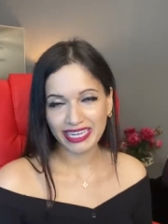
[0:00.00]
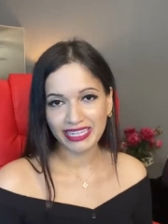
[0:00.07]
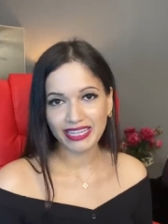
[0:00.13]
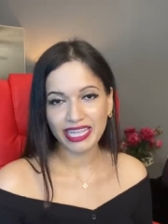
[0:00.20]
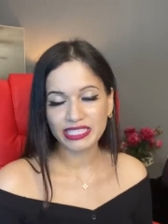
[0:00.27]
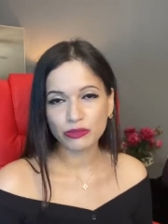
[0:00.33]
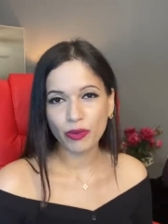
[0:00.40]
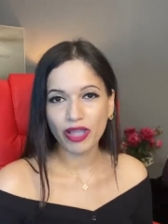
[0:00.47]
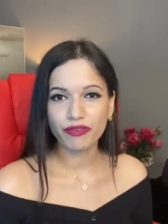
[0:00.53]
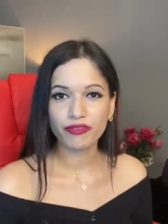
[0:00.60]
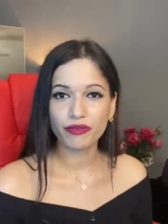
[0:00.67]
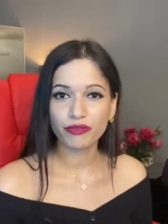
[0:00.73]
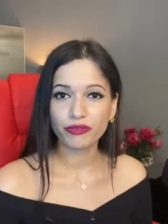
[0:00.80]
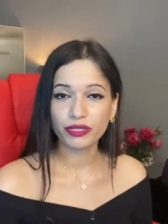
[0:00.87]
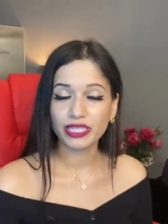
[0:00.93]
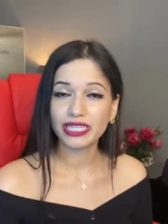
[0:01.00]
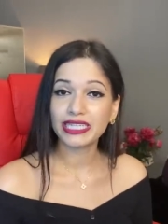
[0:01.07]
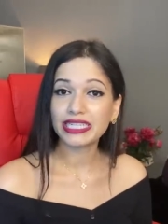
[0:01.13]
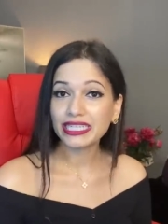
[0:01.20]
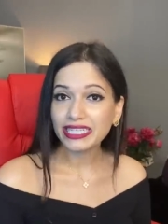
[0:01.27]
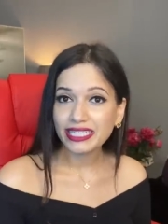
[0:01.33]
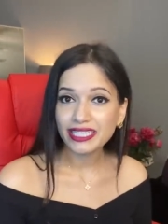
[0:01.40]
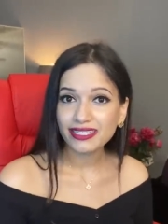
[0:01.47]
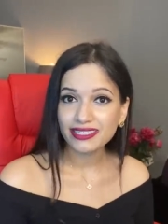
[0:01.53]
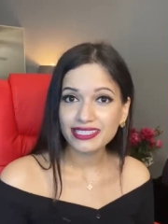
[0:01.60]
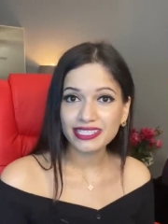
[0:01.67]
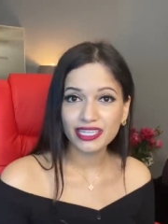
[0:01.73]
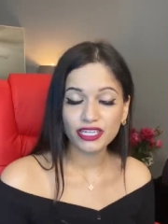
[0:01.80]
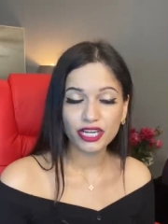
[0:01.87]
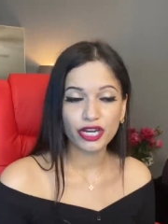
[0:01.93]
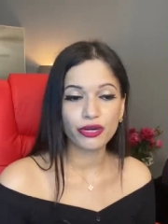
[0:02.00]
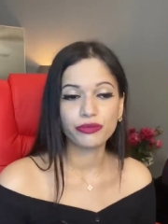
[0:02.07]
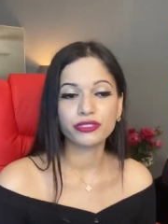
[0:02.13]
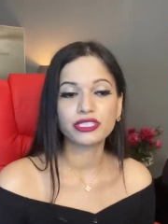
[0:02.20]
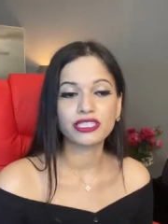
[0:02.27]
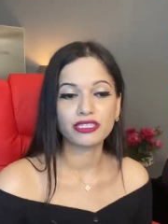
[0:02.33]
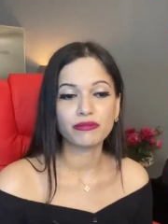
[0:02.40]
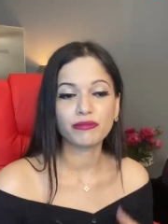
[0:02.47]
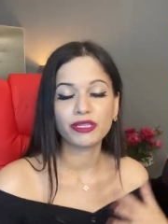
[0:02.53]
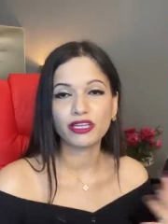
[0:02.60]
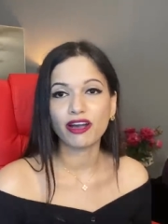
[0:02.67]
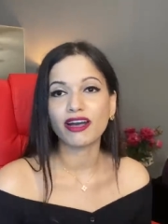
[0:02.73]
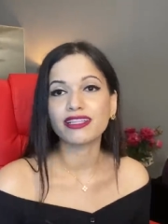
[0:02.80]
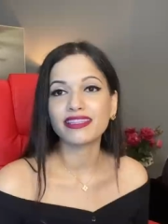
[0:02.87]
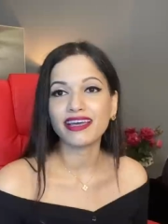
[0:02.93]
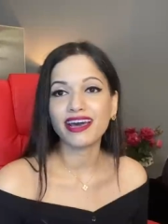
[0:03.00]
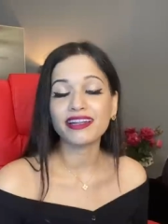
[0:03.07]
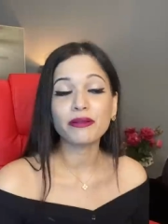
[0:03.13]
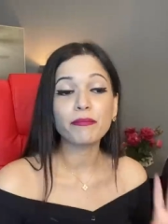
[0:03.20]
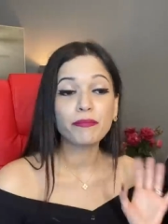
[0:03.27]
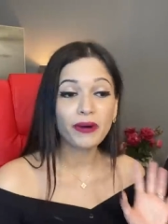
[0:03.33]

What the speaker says: And that's why I've never really needed a skincare routine beyond that.